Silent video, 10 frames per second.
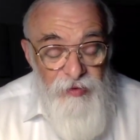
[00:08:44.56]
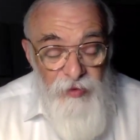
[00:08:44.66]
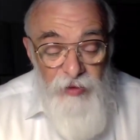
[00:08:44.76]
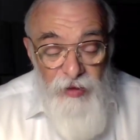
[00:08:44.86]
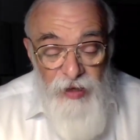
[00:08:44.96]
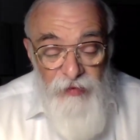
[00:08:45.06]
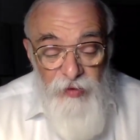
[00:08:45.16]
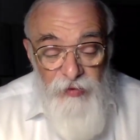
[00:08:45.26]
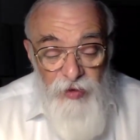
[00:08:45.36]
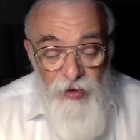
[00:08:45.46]
only the
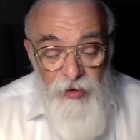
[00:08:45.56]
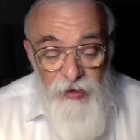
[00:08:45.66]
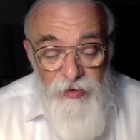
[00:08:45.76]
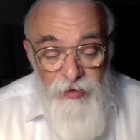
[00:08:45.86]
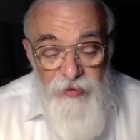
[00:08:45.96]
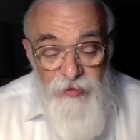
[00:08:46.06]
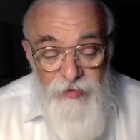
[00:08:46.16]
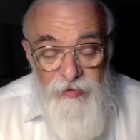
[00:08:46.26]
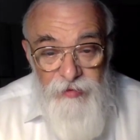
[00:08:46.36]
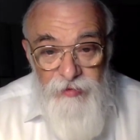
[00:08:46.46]
level of Yachid
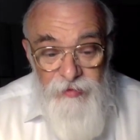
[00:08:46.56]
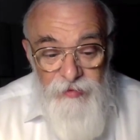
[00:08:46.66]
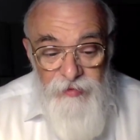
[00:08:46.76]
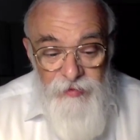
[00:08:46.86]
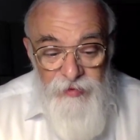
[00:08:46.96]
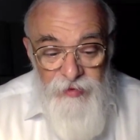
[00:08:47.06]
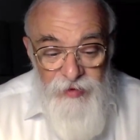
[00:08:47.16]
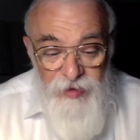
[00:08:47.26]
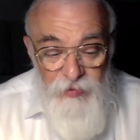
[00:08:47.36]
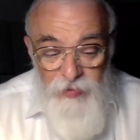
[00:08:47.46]
is
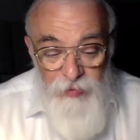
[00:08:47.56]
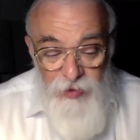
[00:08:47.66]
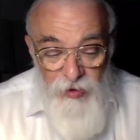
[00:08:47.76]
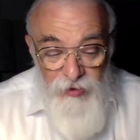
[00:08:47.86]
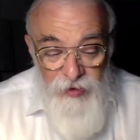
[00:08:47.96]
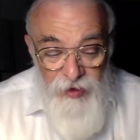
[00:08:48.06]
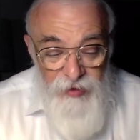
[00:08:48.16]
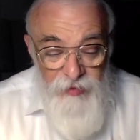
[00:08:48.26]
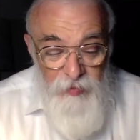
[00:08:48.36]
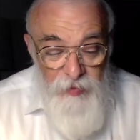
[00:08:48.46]
exists, but beyond
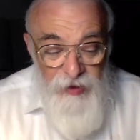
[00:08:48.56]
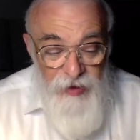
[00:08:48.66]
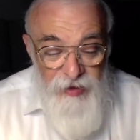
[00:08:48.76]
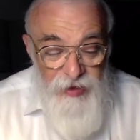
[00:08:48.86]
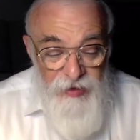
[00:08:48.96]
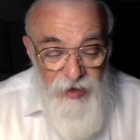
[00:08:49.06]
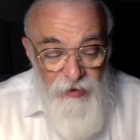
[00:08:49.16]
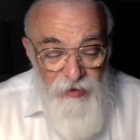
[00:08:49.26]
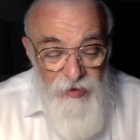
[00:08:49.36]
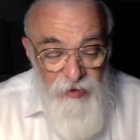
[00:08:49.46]
us, that,
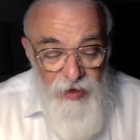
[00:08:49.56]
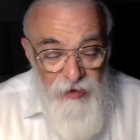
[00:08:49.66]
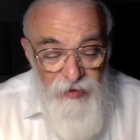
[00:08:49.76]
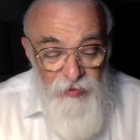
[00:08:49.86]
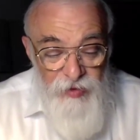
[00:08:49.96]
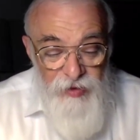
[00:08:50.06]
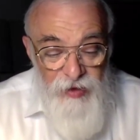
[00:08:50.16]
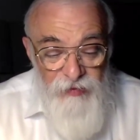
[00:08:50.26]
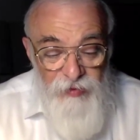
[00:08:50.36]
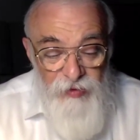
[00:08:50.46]
the
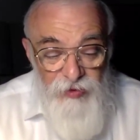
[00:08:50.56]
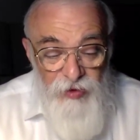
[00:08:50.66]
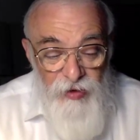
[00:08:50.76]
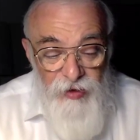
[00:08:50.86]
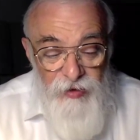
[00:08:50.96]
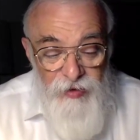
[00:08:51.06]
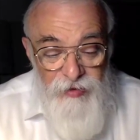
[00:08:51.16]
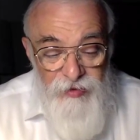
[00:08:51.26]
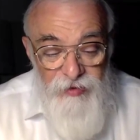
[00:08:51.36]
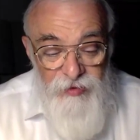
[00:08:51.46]
level of Yachid
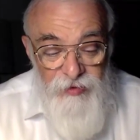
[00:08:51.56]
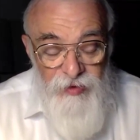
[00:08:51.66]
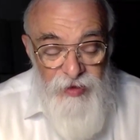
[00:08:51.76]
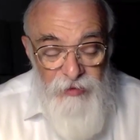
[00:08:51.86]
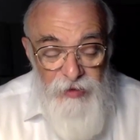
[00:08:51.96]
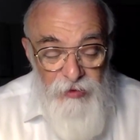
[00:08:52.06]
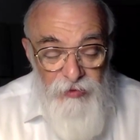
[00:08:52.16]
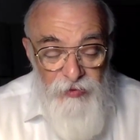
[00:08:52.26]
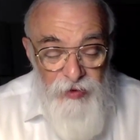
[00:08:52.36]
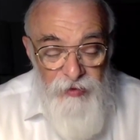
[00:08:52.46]
is not something
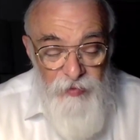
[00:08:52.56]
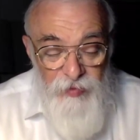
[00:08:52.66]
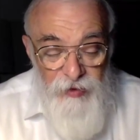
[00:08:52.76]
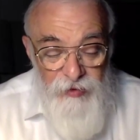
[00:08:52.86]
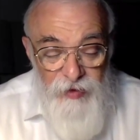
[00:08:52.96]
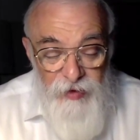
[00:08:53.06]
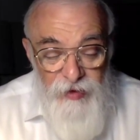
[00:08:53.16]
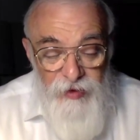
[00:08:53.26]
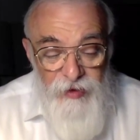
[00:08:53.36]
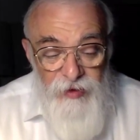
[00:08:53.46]
revealed, but
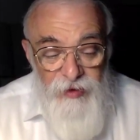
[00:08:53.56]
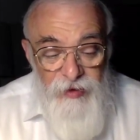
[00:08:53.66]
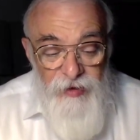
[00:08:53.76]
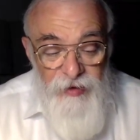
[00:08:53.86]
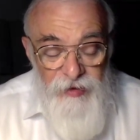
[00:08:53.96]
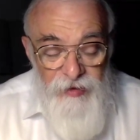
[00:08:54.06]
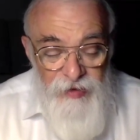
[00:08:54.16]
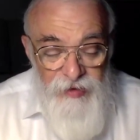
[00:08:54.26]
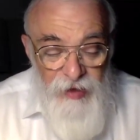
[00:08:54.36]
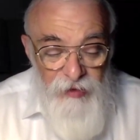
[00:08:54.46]

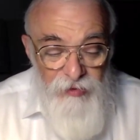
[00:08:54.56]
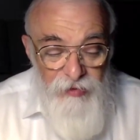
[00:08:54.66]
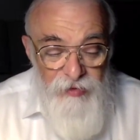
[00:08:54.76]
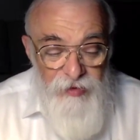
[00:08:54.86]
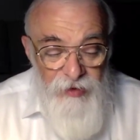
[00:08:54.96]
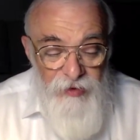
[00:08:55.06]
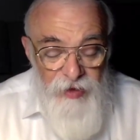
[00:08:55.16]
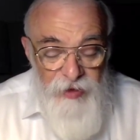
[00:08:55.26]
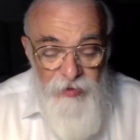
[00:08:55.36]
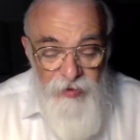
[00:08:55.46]
Histalkus
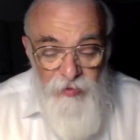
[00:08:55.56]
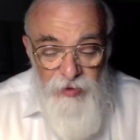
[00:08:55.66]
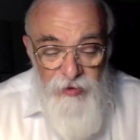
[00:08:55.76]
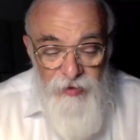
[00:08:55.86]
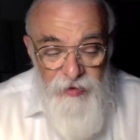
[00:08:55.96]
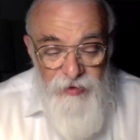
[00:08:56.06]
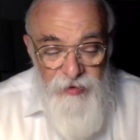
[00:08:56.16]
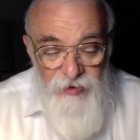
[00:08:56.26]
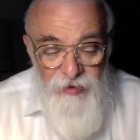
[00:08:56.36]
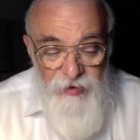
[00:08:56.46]
El means it,
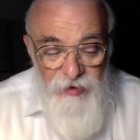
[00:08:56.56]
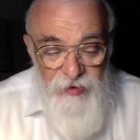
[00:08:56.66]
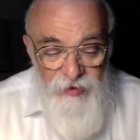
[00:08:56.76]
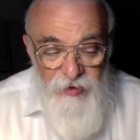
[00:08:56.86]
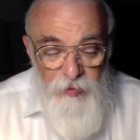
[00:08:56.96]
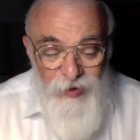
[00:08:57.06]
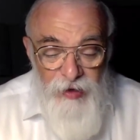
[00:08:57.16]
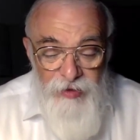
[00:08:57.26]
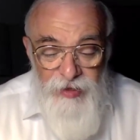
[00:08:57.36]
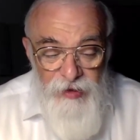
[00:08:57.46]
it
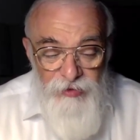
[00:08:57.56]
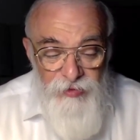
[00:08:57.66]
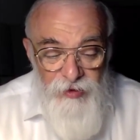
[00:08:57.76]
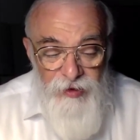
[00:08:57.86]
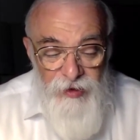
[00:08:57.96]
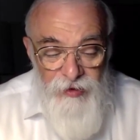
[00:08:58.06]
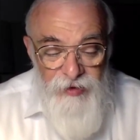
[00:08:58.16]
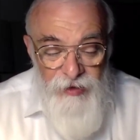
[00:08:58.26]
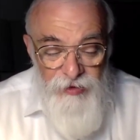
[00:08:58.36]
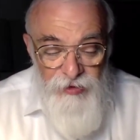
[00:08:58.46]
departs literally, and
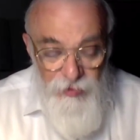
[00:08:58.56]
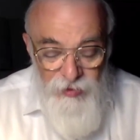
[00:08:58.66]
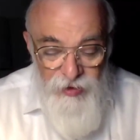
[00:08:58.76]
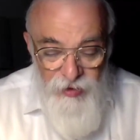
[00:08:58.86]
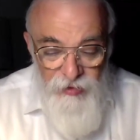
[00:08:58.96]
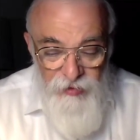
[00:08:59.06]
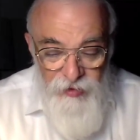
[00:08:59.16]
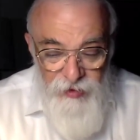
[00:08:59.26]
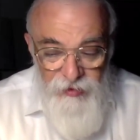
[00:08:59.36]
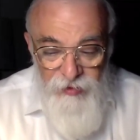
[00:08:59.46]
that truth is
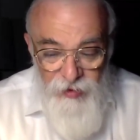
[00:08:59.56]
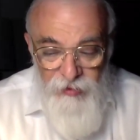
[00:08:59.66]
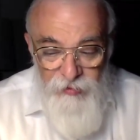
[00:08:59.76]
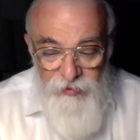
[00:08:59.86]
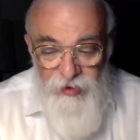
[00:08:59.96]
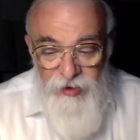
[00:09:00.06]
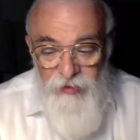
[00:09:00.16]
only known,